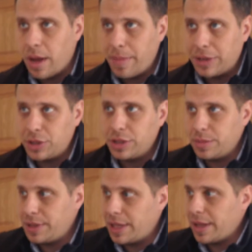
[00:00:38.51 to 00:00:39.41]
mention
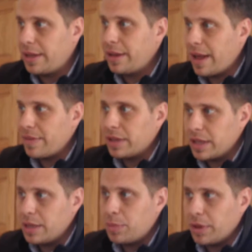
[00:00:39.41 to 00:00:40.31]
to me that they did have a
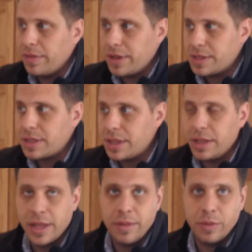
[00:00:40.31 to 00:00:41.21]
leak previously
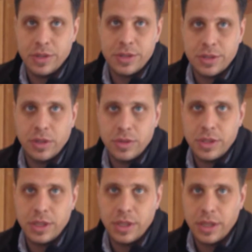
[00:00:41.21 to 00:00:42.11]
that was
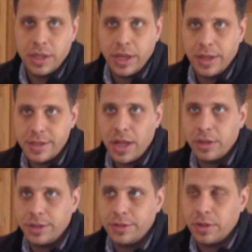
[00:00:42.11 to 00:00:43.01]
disclosed in the
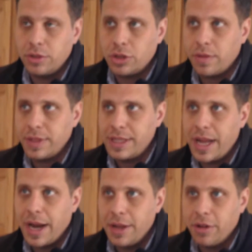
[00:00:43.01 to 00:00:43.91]
seller's disclosure over the
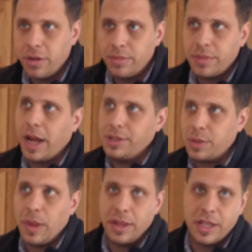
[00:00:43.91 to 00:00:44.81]
dining room.
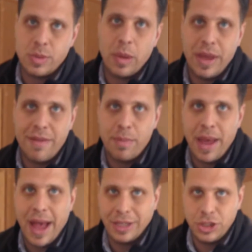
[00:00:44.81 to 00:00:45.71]
Consequently, that's why we have a
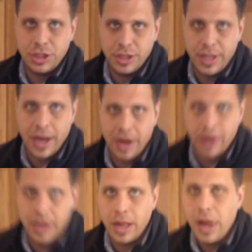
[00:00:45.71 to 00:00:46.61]
patch in that
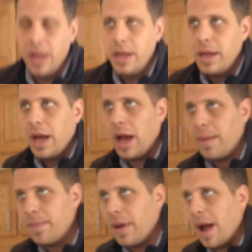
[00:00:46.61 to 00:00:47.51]
area.
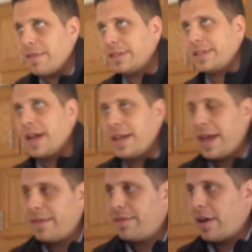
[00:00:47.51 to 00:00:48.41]
Obviously, I
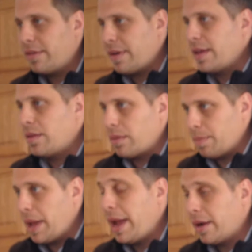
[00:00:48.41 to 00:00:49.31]
can't verify the
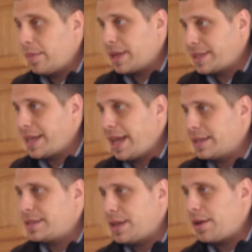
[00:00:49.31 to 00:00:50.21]
repair because I
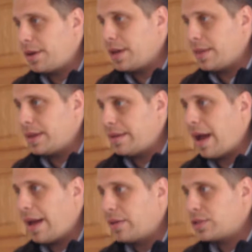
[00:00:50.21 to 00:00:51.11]
can't see underneath the
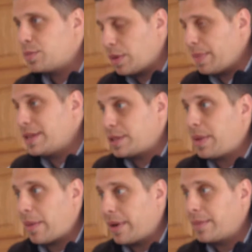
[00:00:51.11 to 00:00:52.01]
tiles, but based
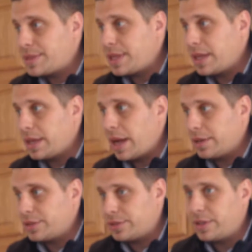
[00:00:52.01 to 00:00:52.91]
upon what I'm seeing
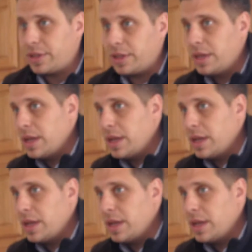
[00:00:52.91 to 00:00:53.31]
on just the